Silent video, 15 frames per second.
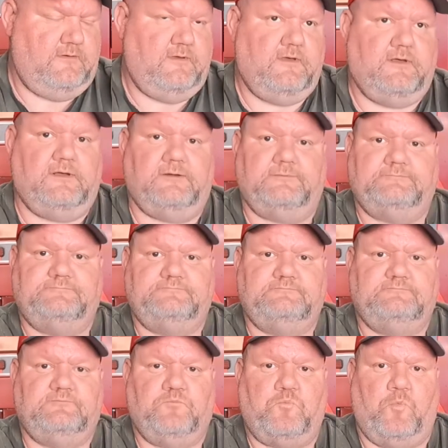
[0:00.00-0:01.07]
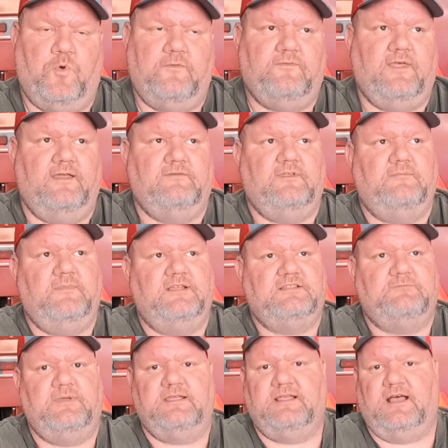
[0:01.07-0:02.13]
One thing that makes
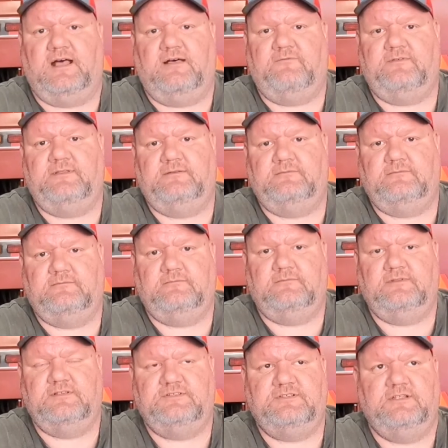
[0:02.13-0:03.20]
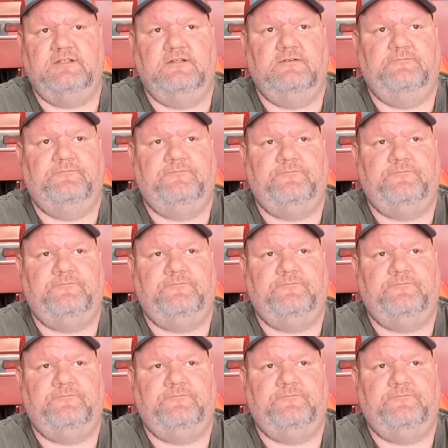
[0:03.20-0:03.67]
me confident this year